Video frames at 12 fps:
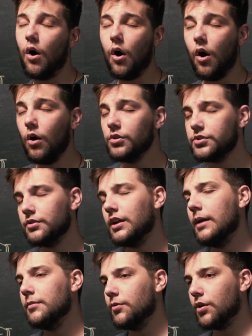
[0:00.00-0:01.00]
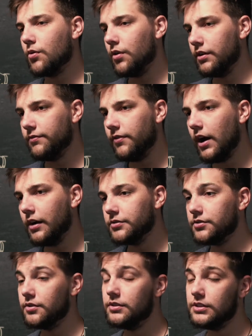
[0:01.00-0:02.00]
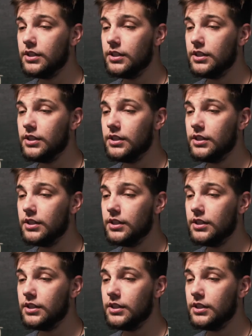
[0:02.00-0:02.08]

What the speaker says: also name the recording files to the